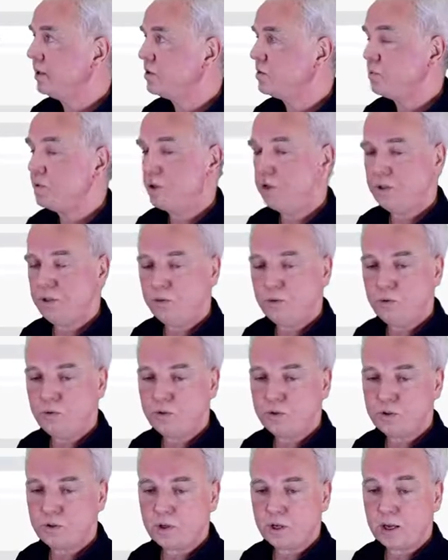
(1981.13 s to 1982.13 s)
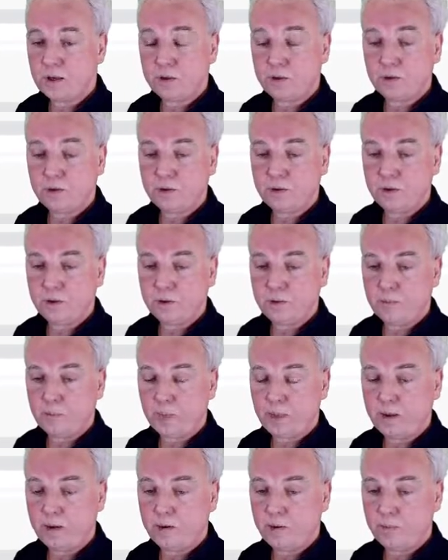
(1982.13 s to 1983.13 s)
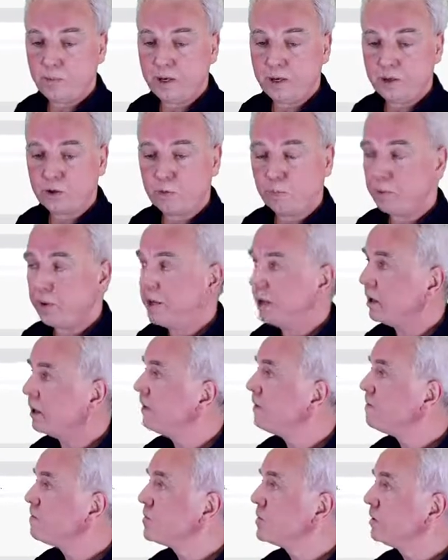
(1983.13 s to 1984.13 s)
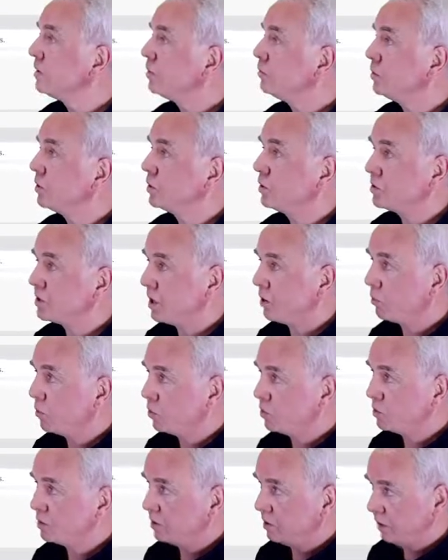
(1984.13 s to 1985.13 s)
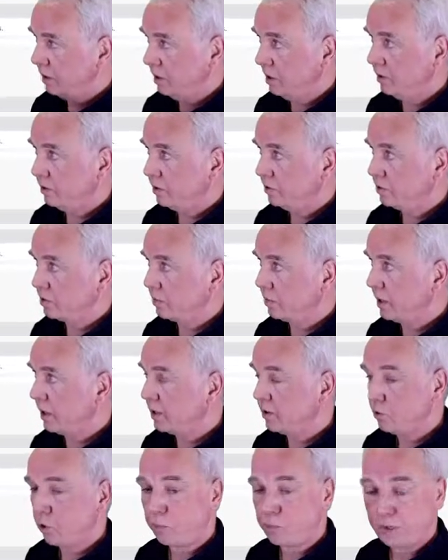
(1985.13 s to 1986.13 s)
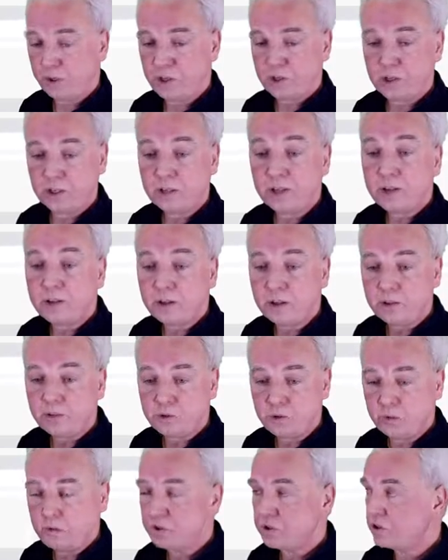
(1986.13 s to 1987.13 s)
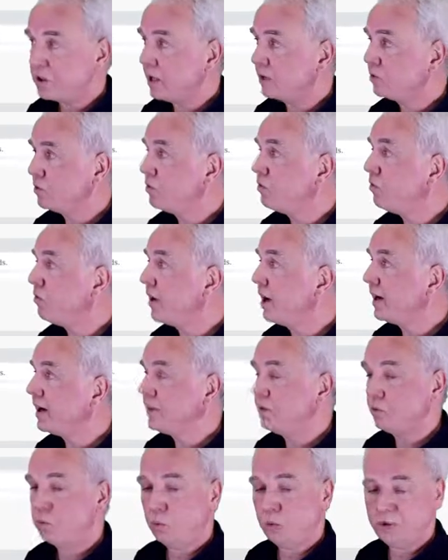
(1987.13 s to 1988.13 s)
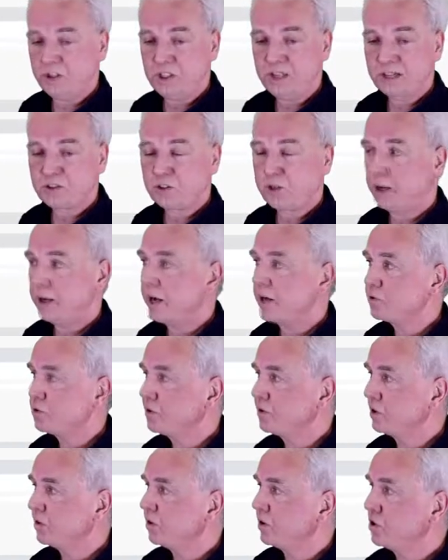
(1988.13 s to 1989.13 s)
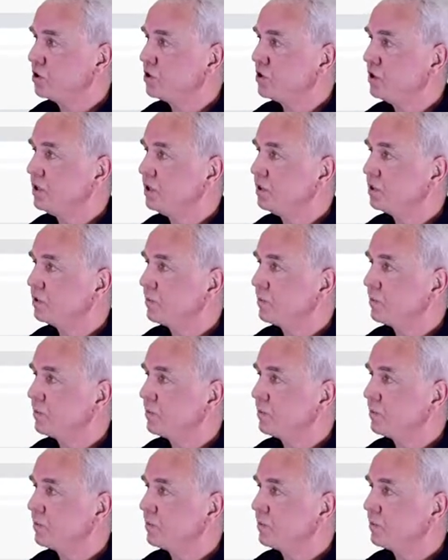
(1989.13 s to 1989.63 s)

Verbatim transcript: being used and uh, uh, by the compiler because I wrote uh, integer binary operation and it uses that to find what the actual, actual definition is